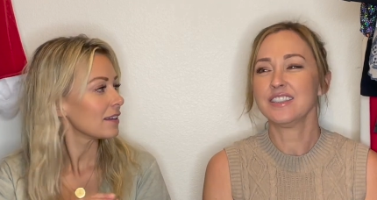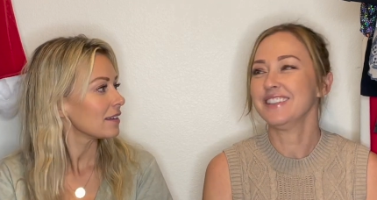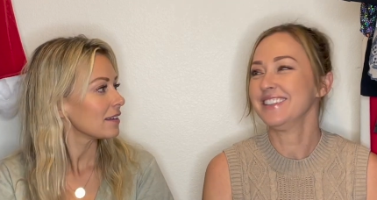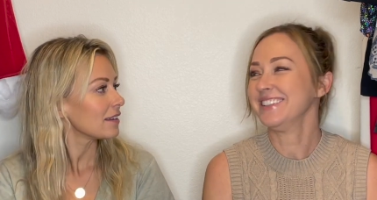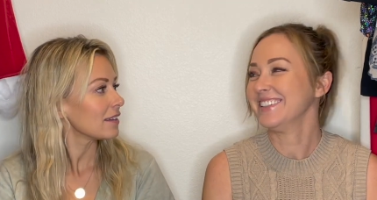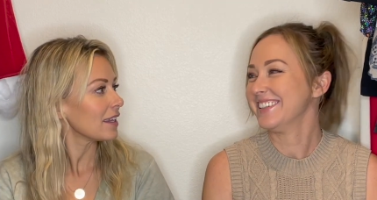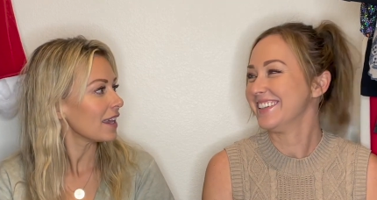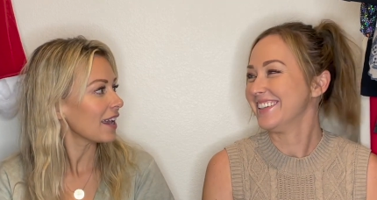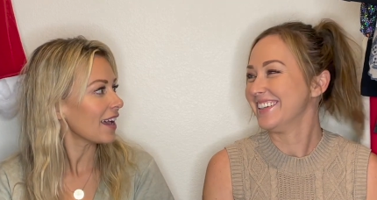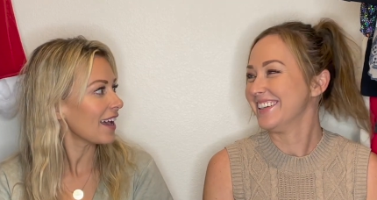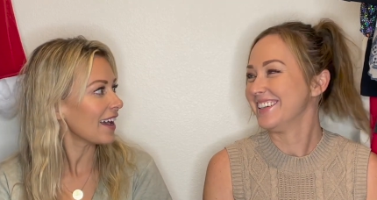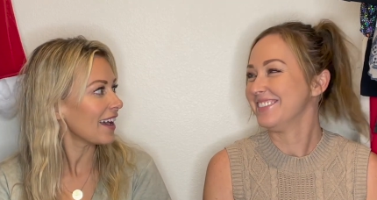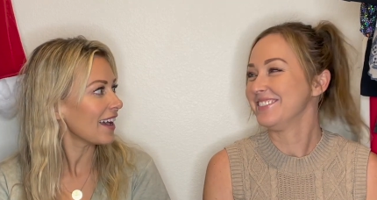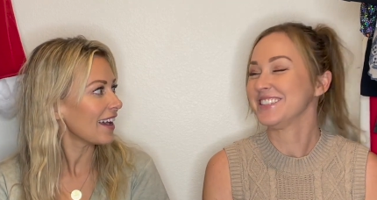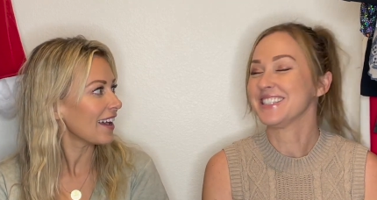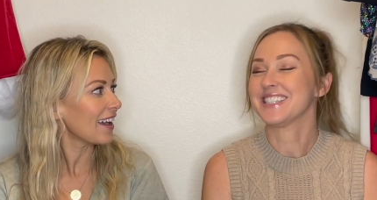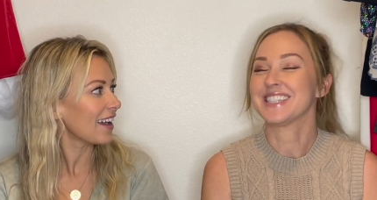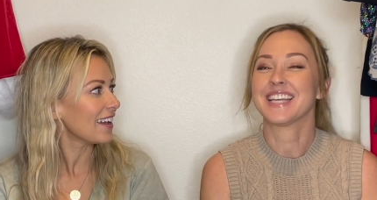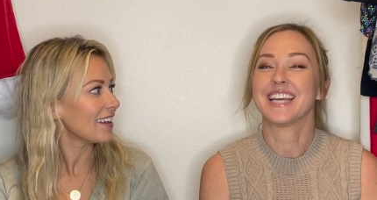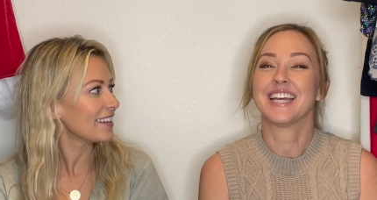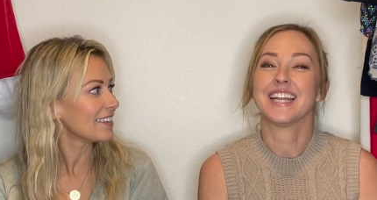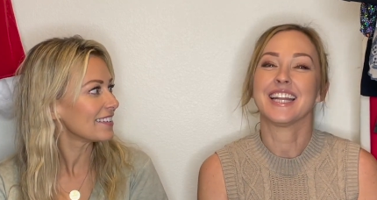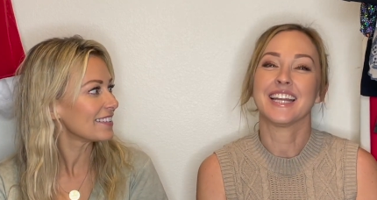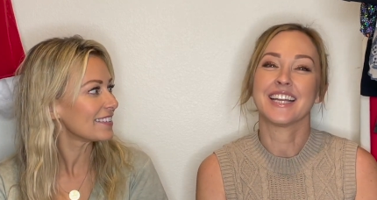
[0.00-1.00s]
Speaker 1: Yeah. I'm just
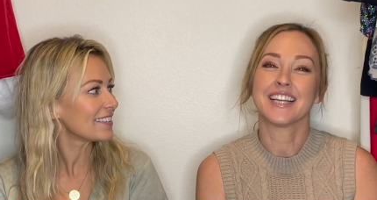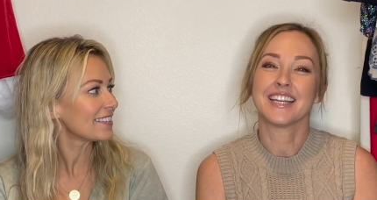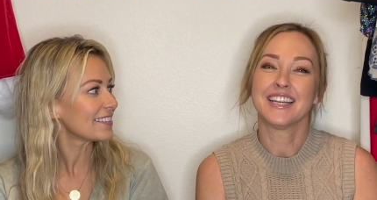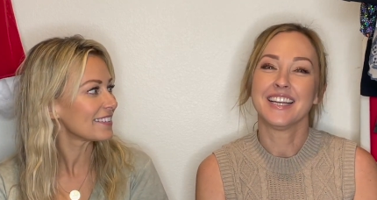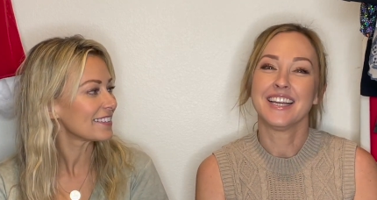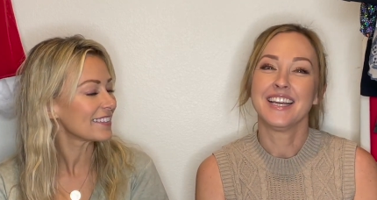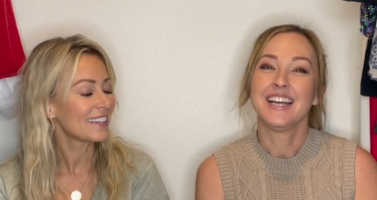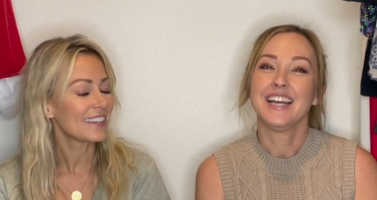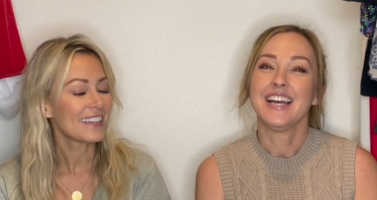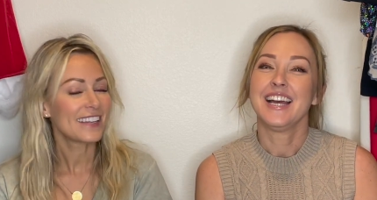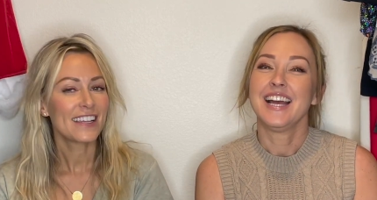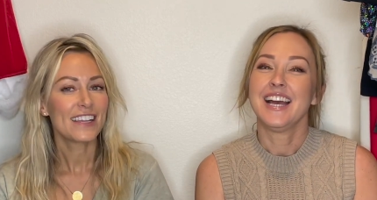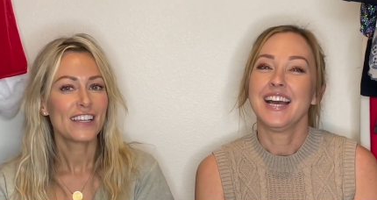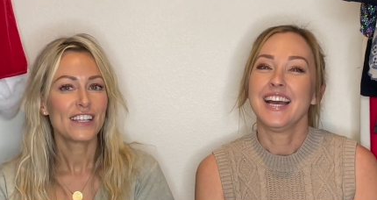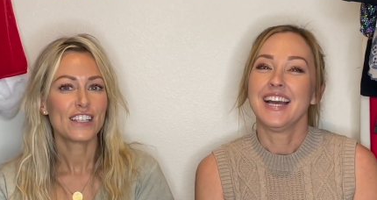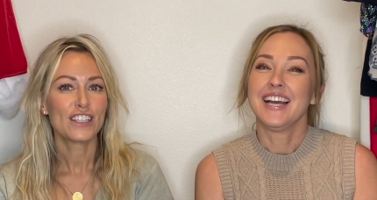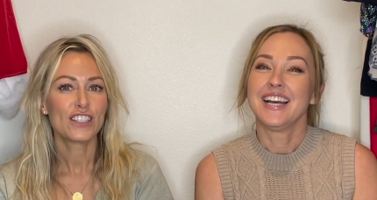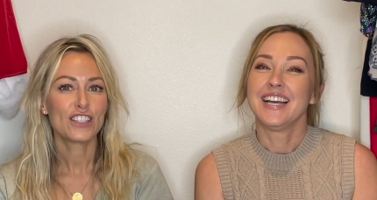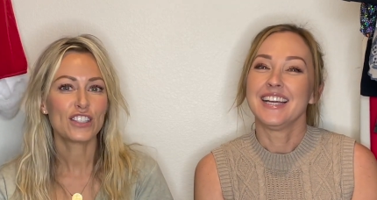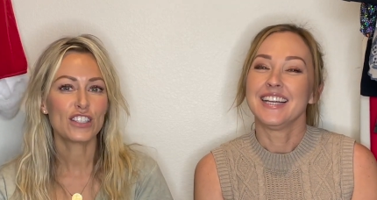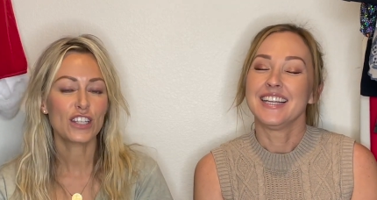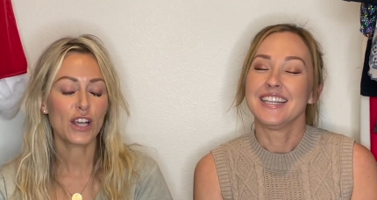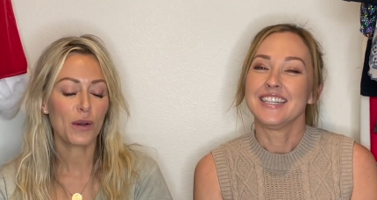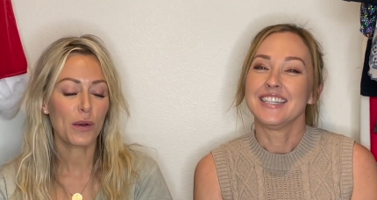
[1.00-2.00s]
kidding.
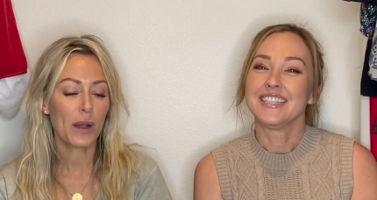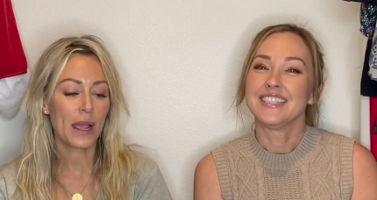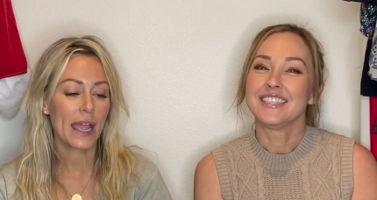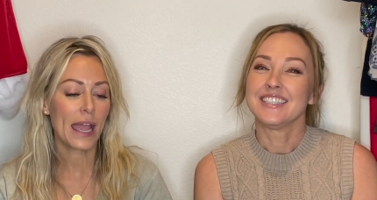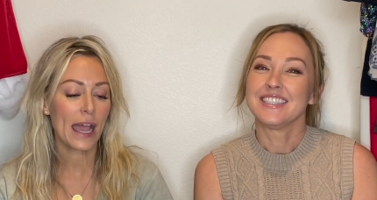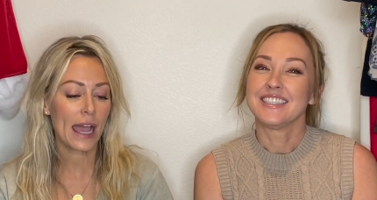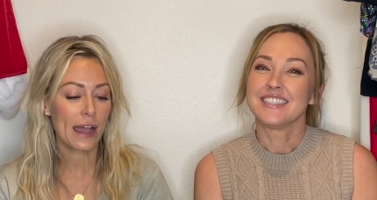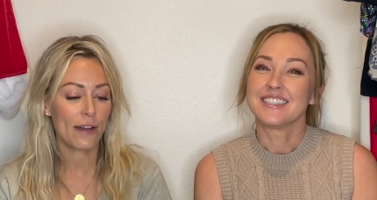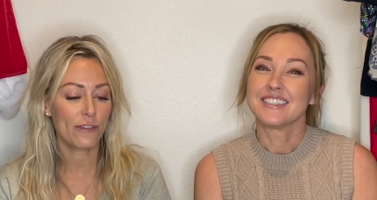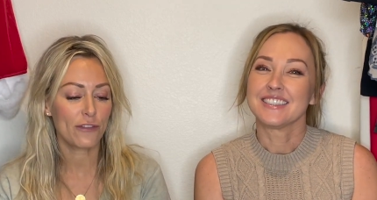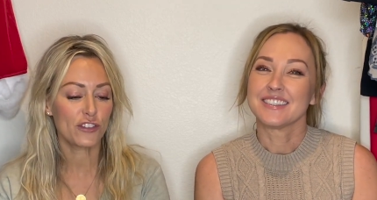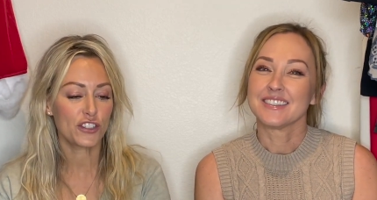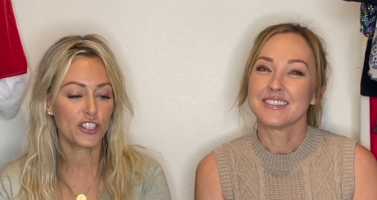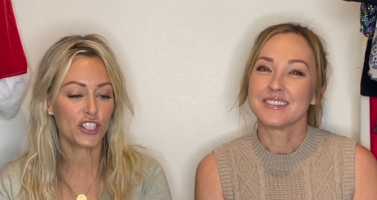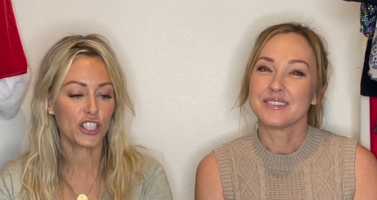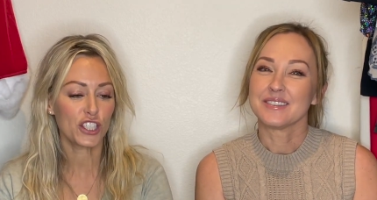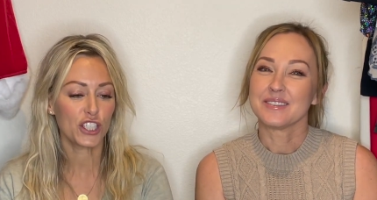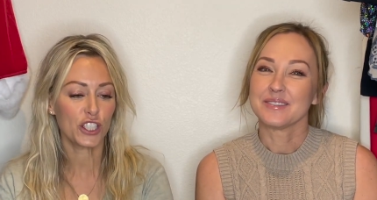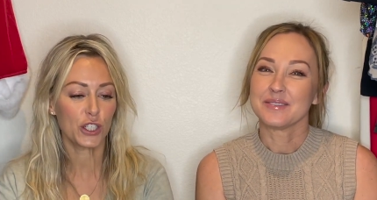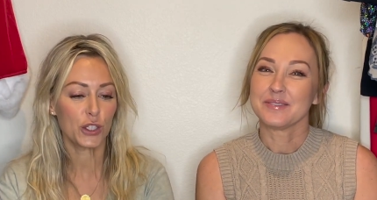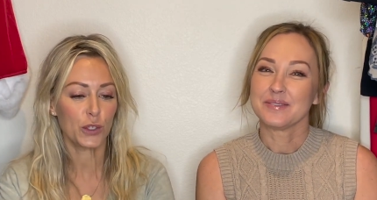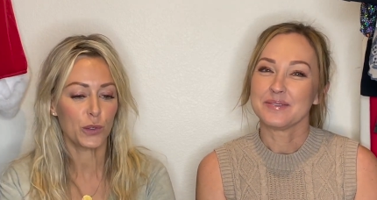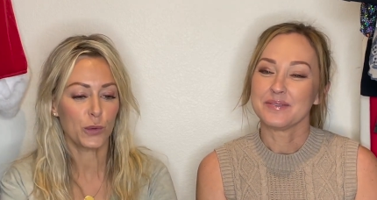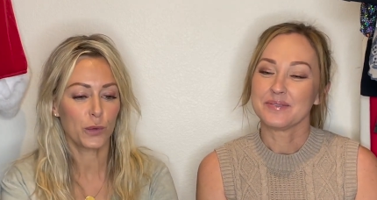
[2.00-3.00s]
So I have
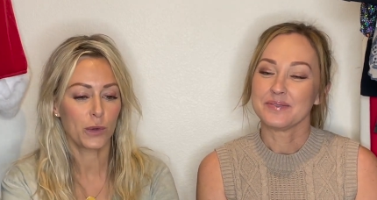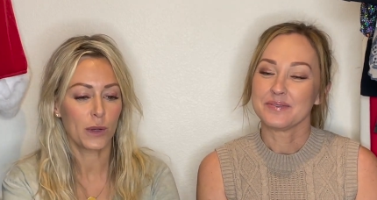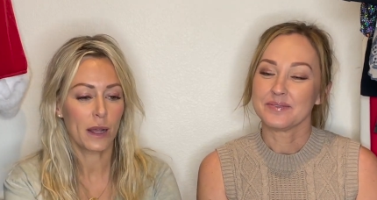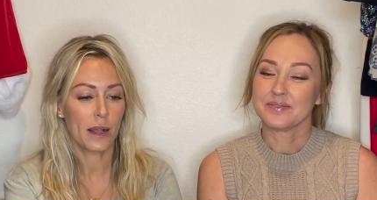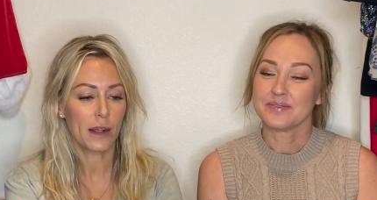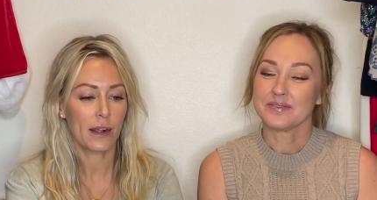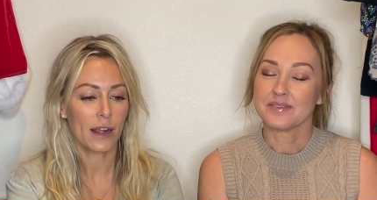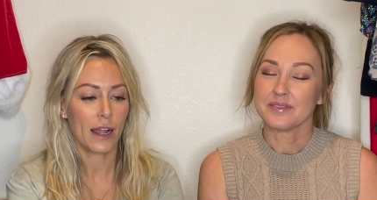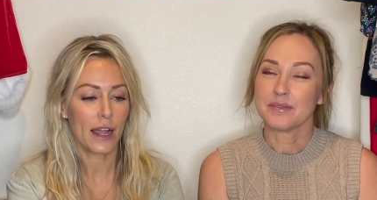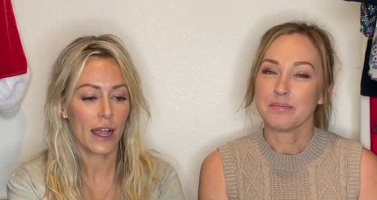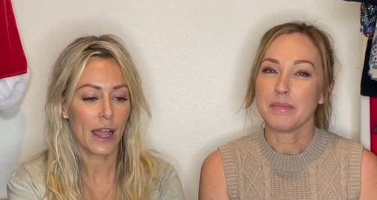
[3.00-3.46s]
to um,